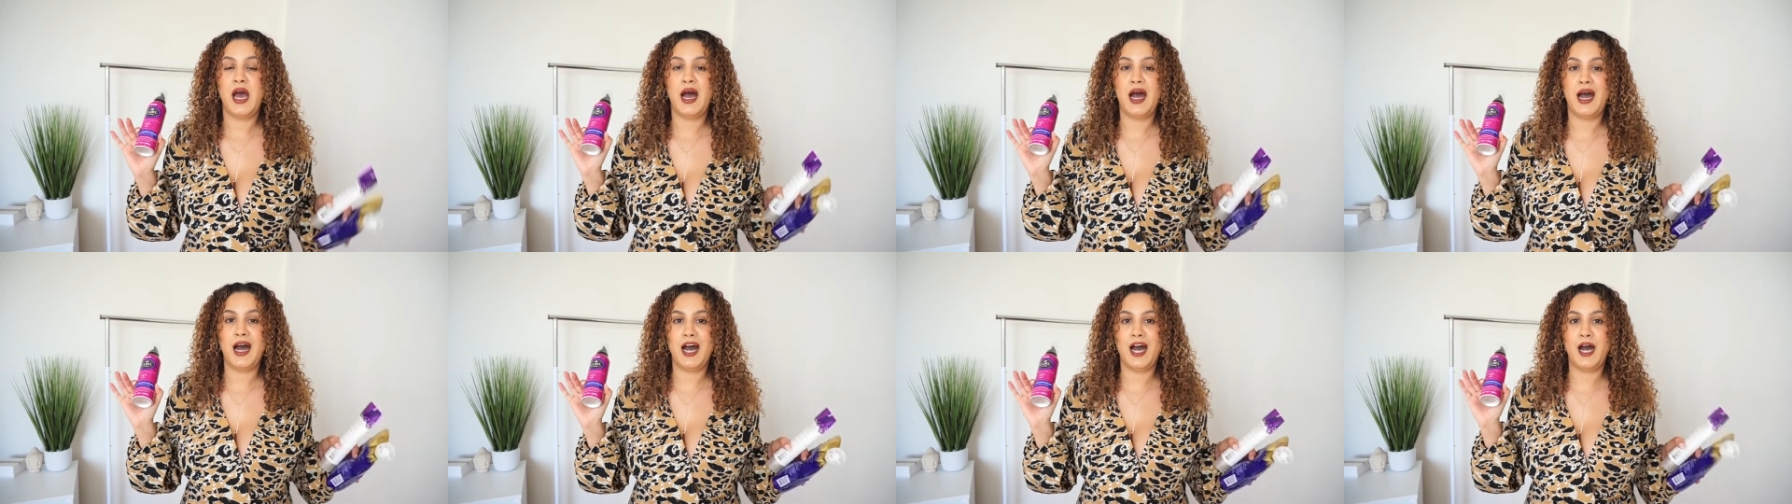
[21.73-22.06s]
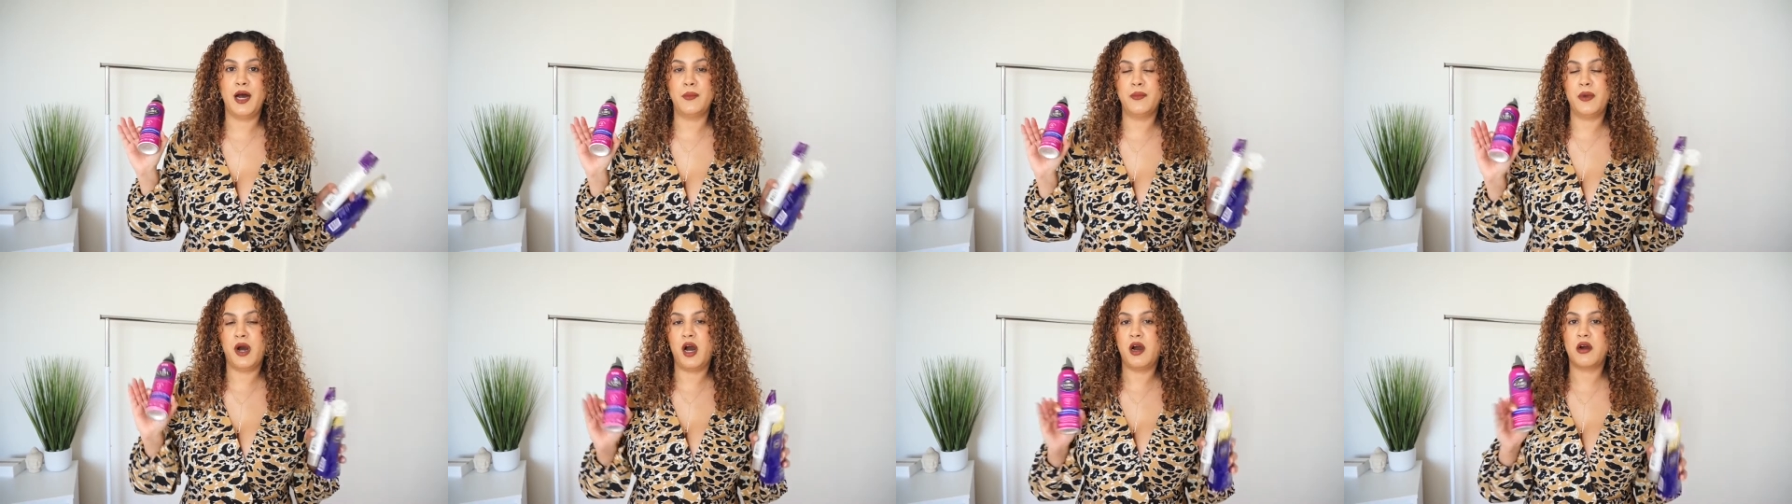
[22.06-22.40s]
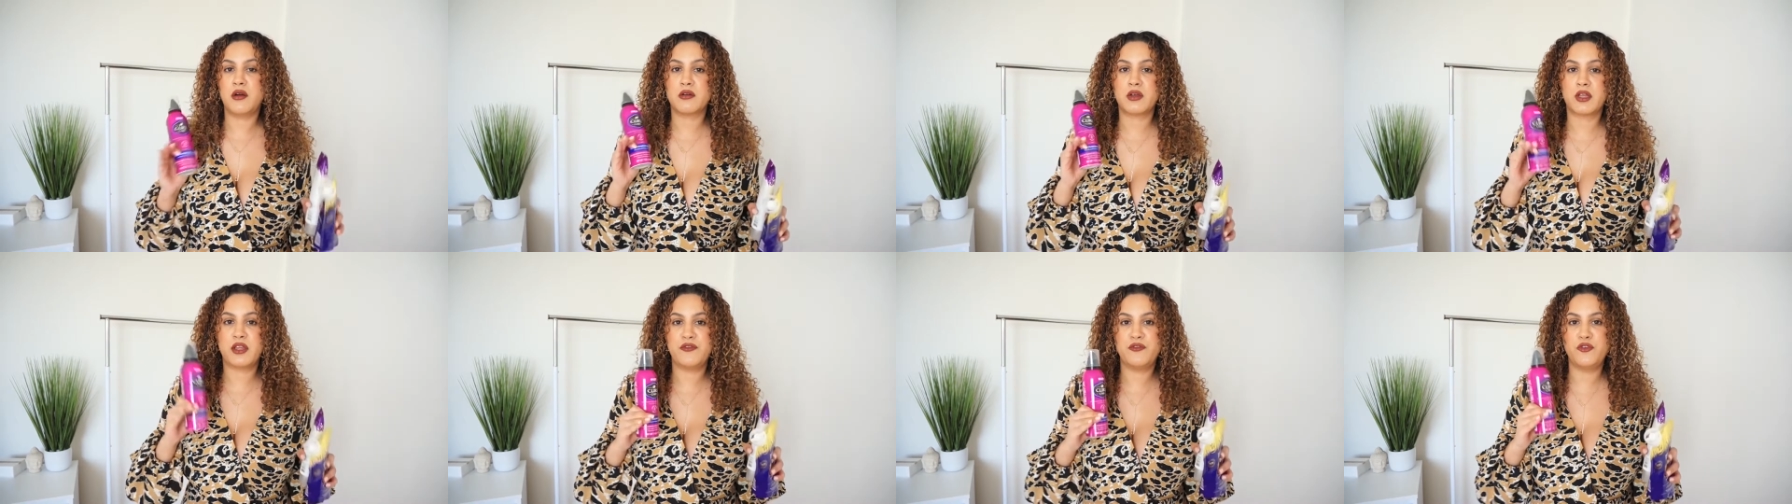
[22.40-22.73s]
Um,
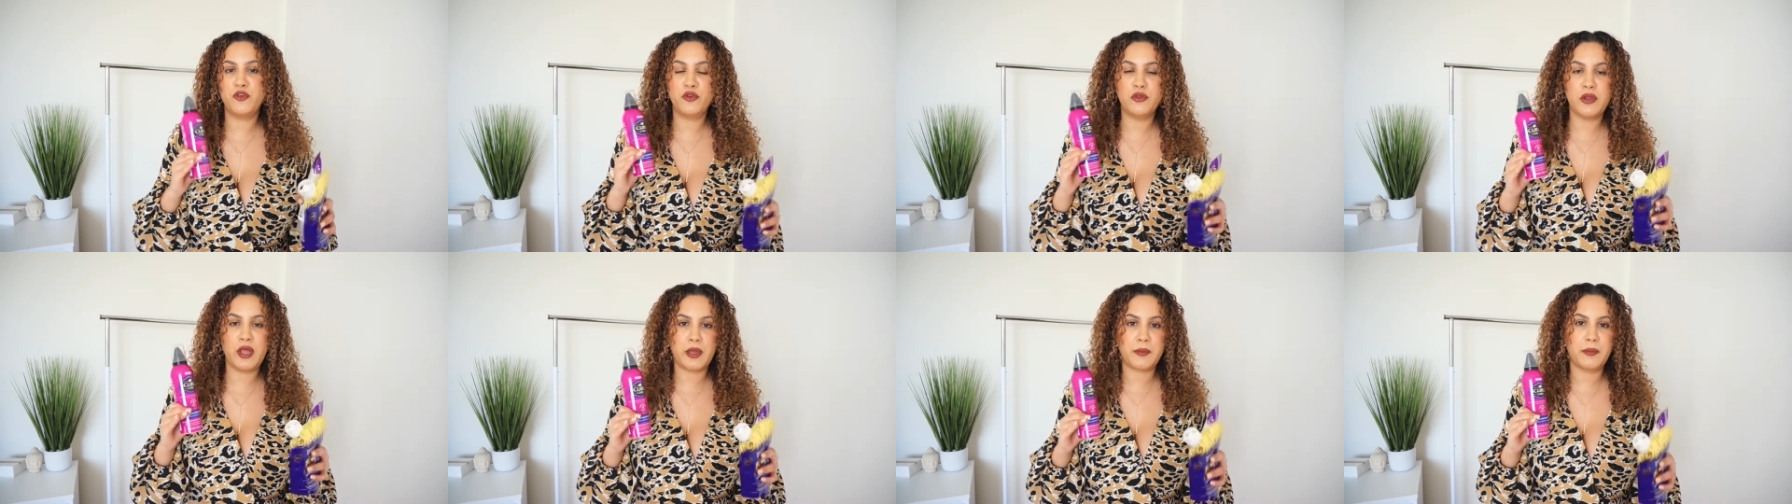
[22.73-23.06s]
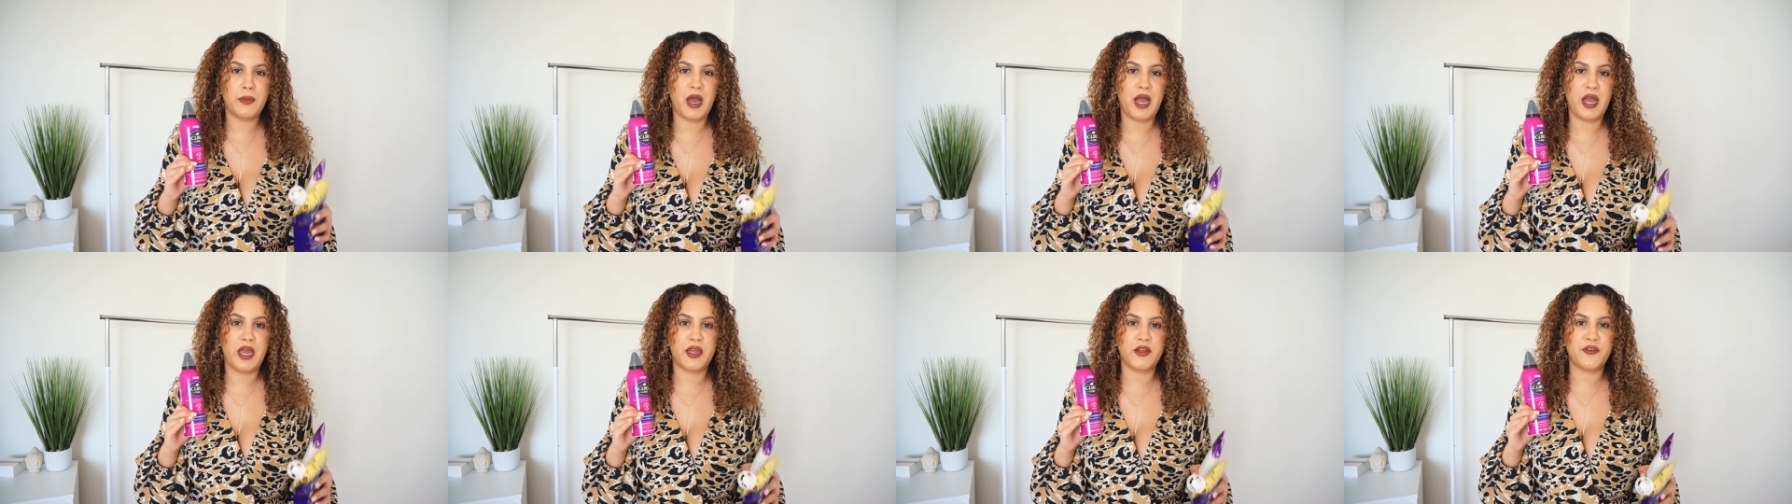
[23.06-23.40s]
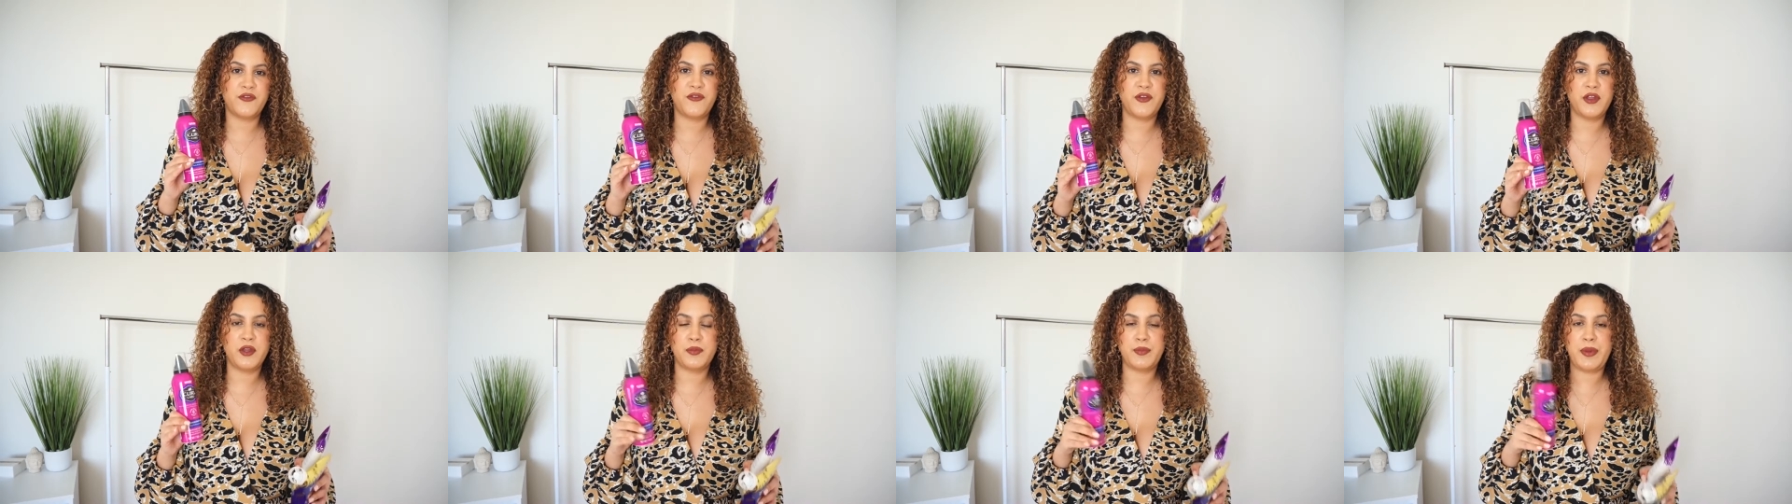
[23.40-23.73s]
I'll give you like my
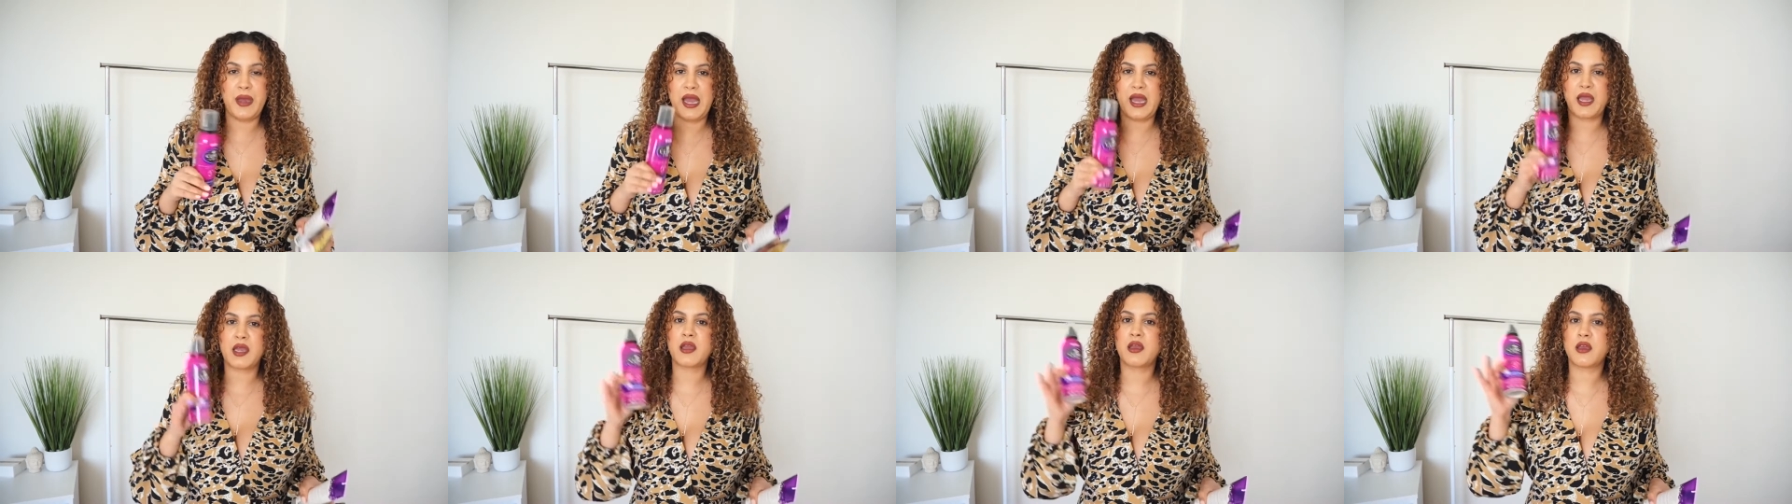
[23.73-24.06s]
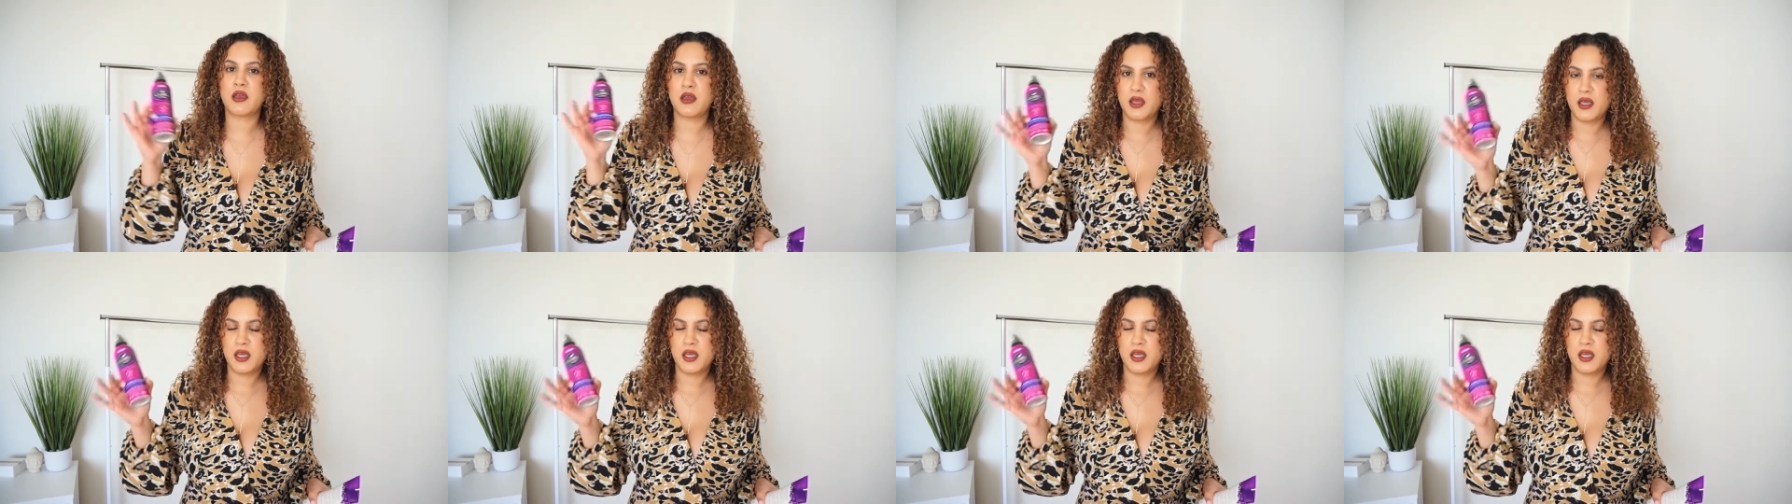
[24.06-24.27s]
feedback